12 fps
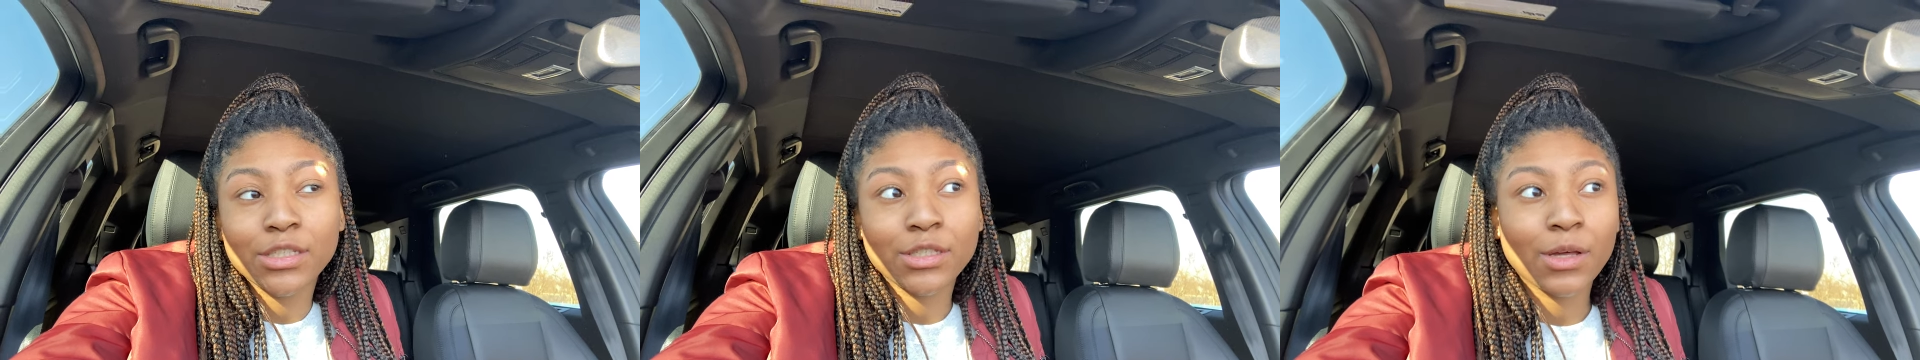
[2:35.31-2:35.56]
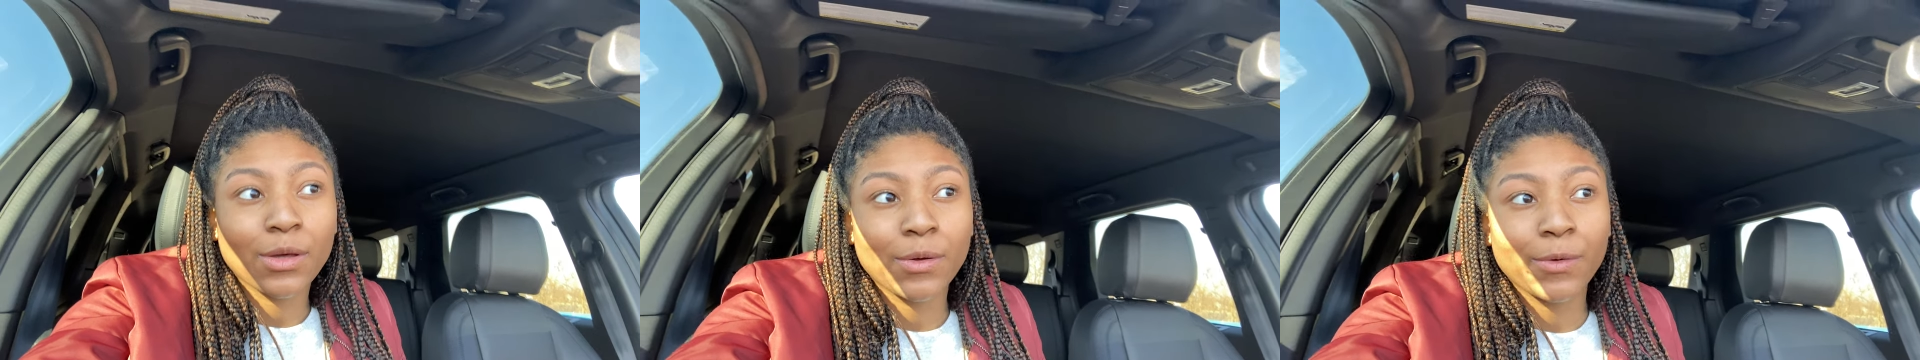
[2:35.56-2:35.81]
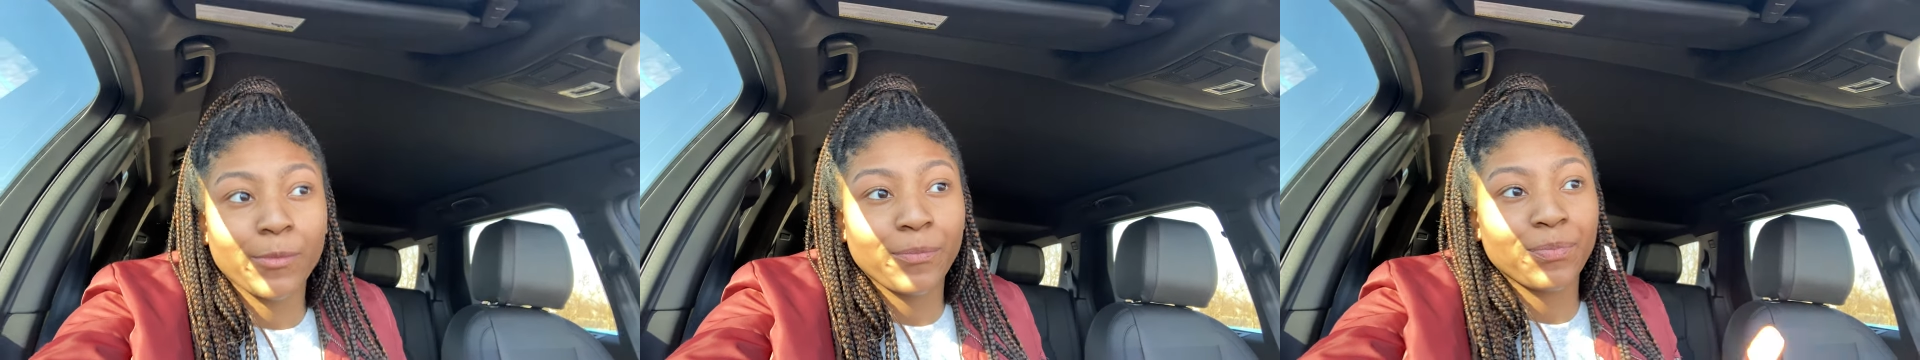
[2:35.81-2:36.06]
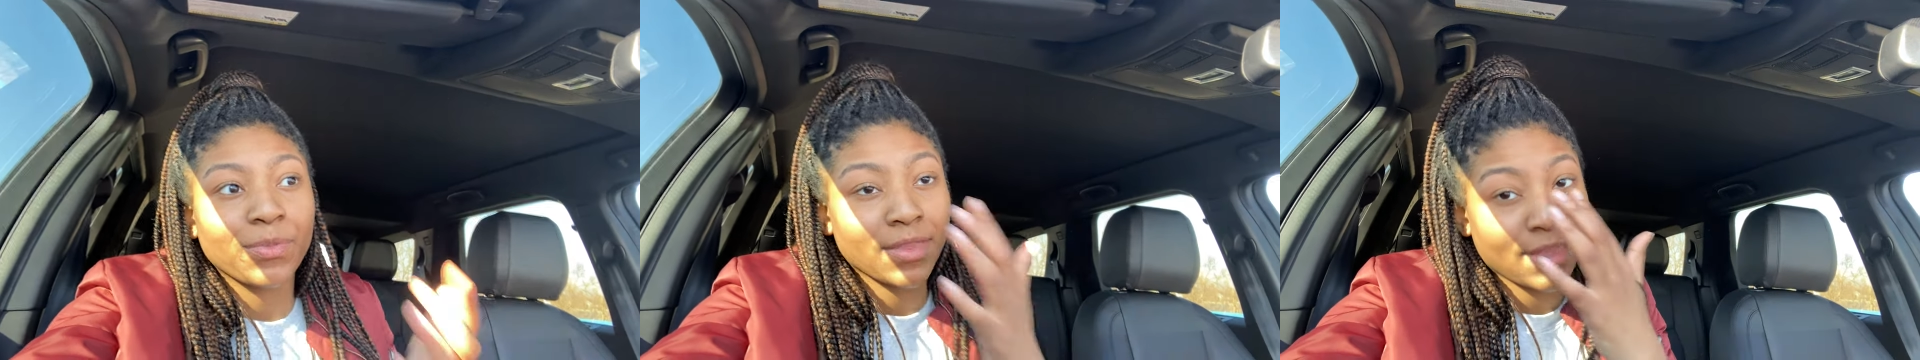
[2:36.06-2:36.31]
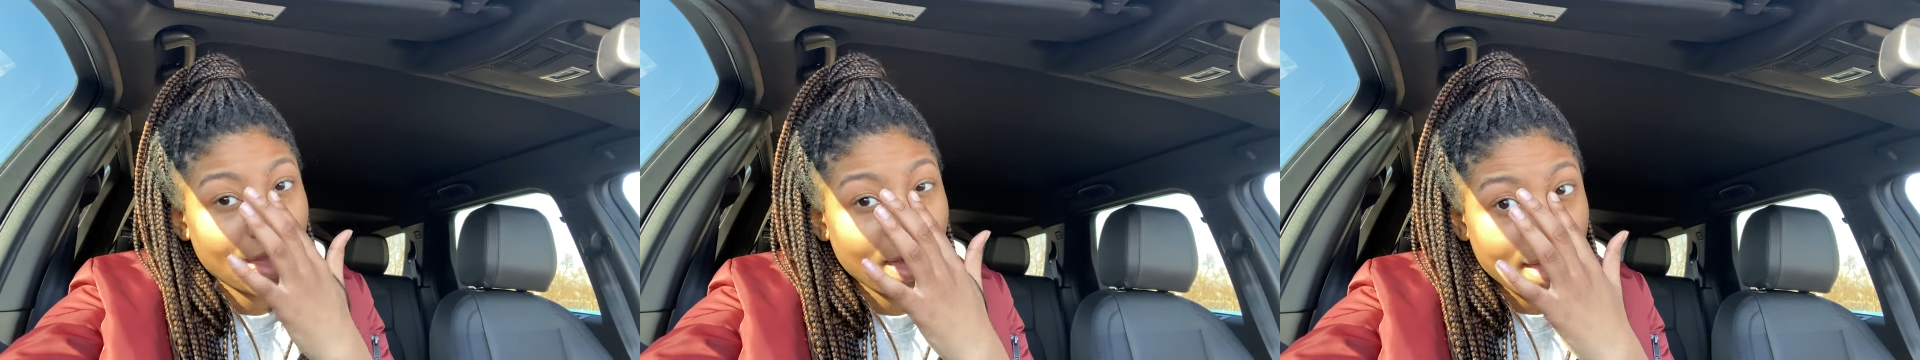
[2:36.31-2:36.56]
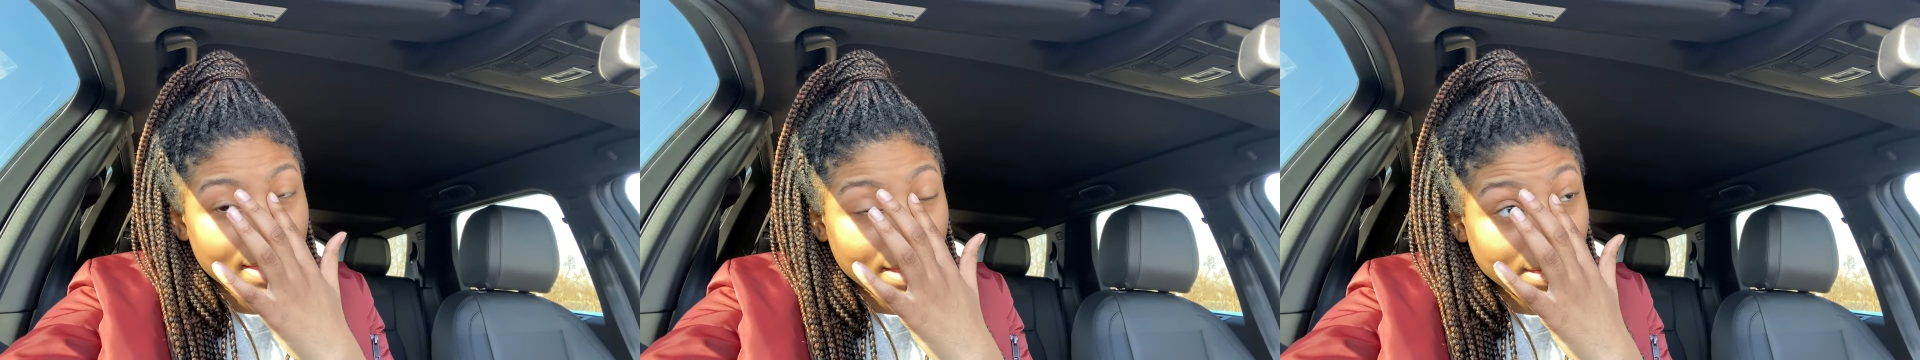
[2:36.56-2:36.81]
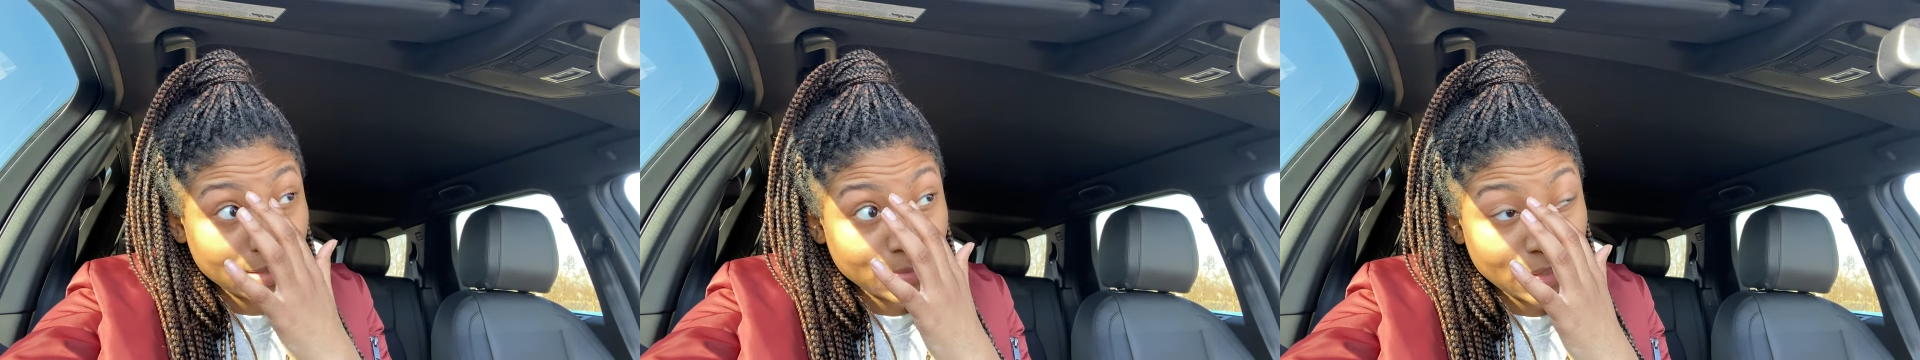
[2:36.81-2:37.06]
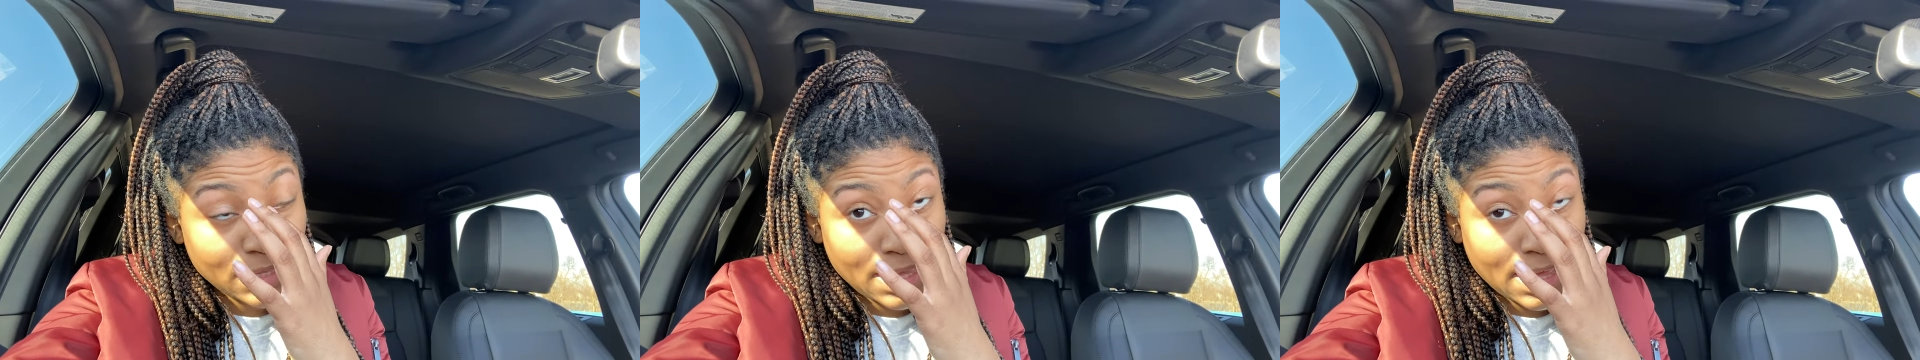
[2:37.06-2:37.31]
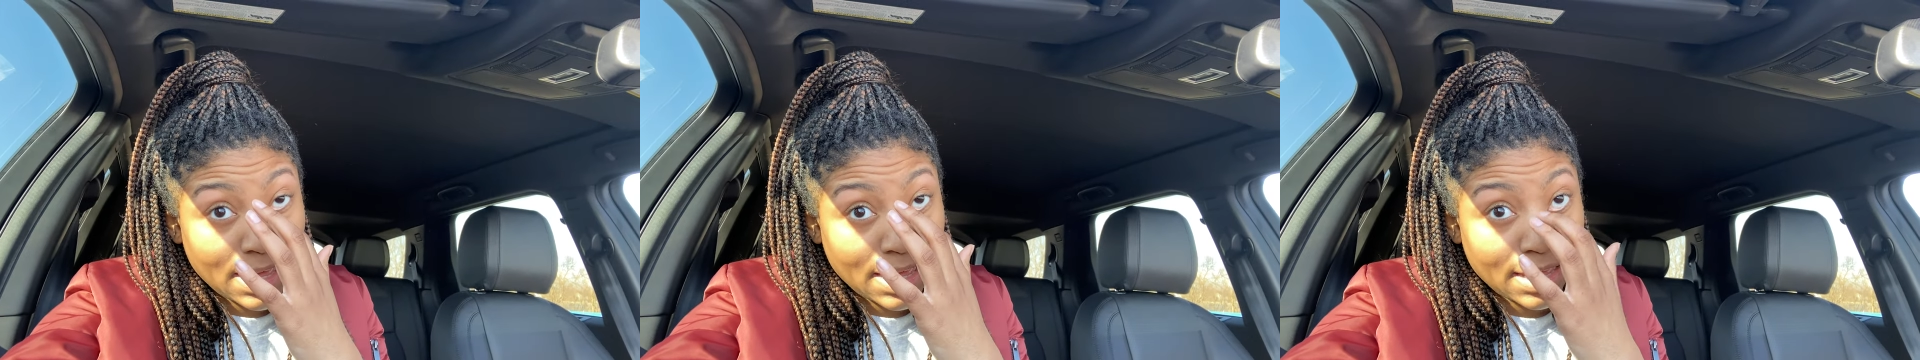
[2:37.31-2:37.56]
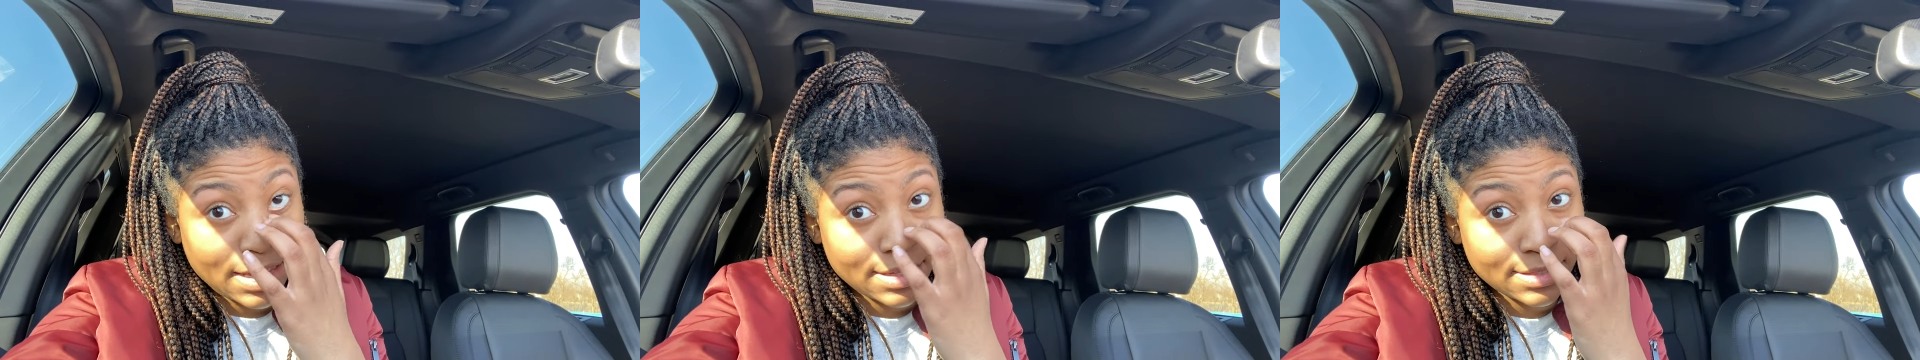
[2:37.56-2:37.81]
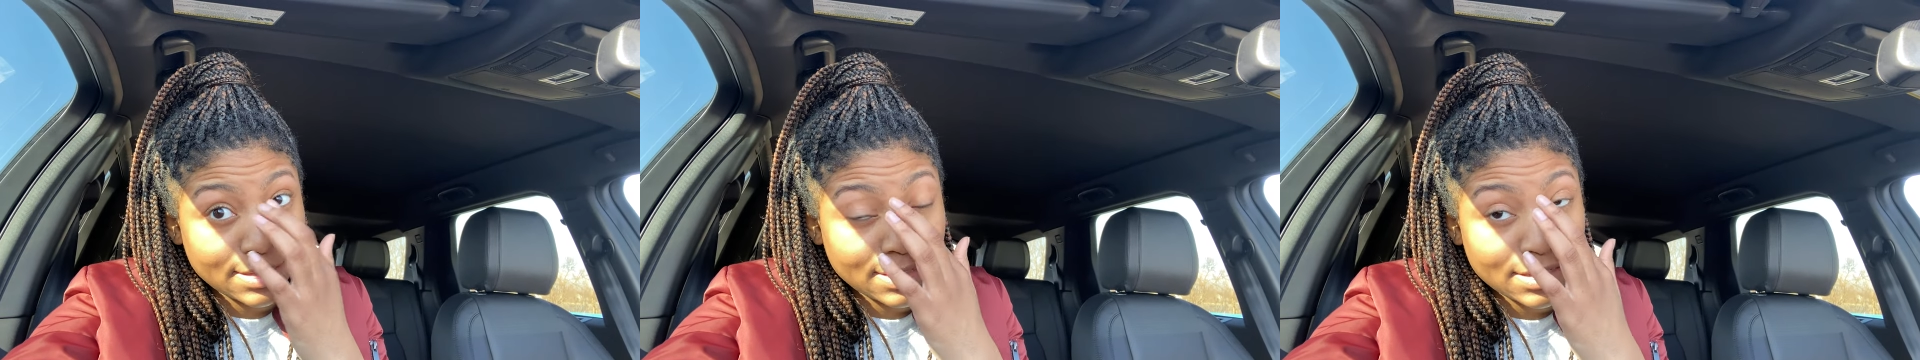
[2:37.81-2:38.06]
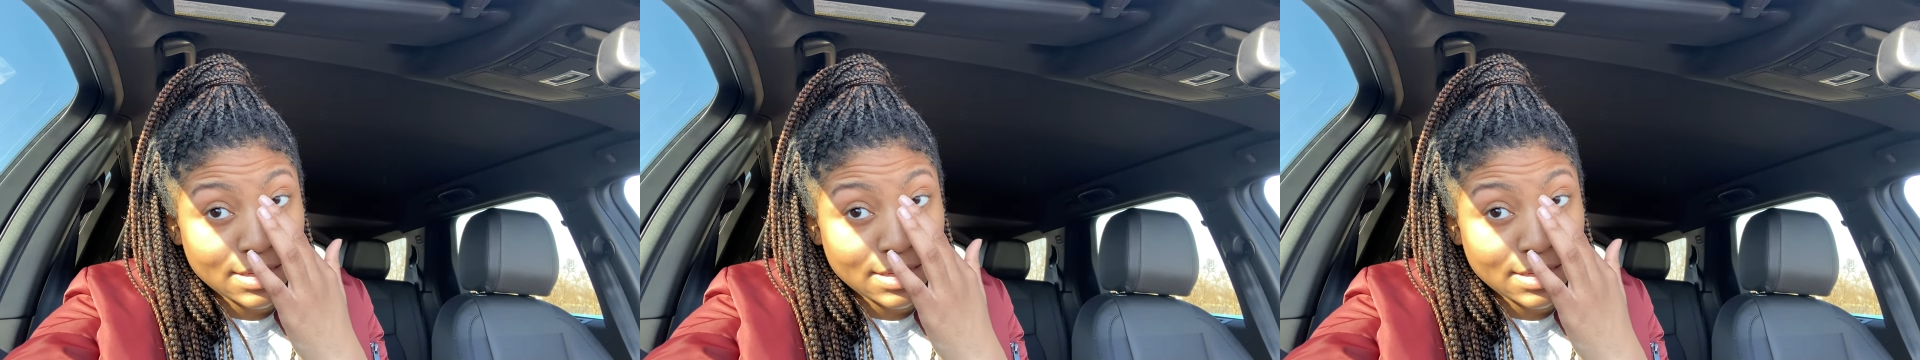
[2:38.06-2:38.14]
so that's really it.